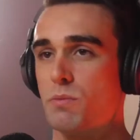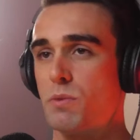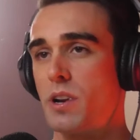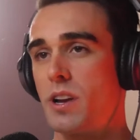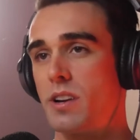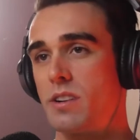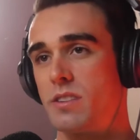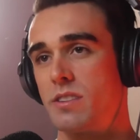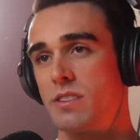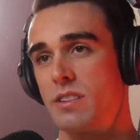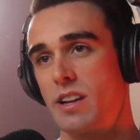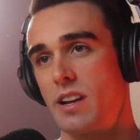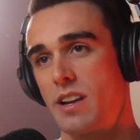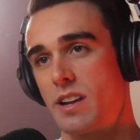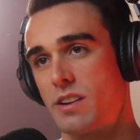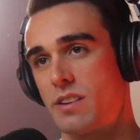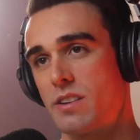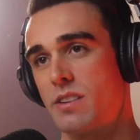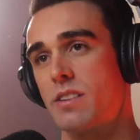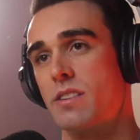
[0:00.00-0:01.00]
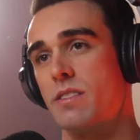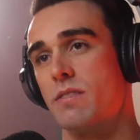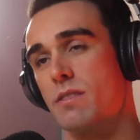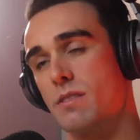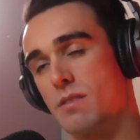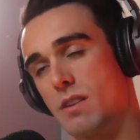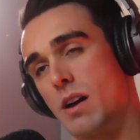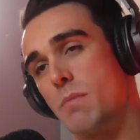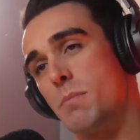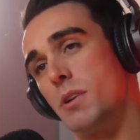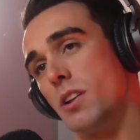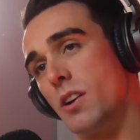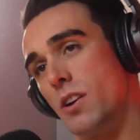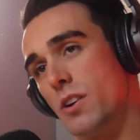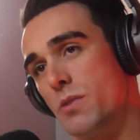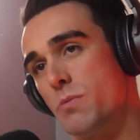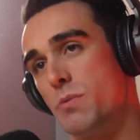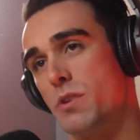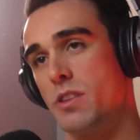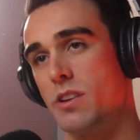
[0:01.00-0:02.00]
No one would understand it. And yeah, exactly. I'm
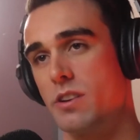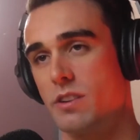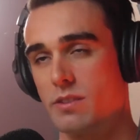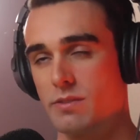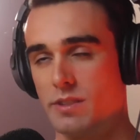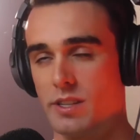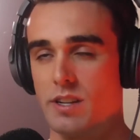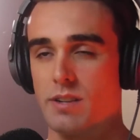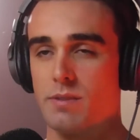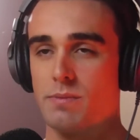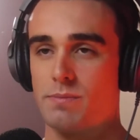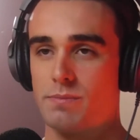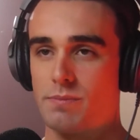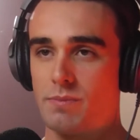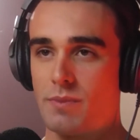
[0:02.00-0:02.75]
alone with it. Yep.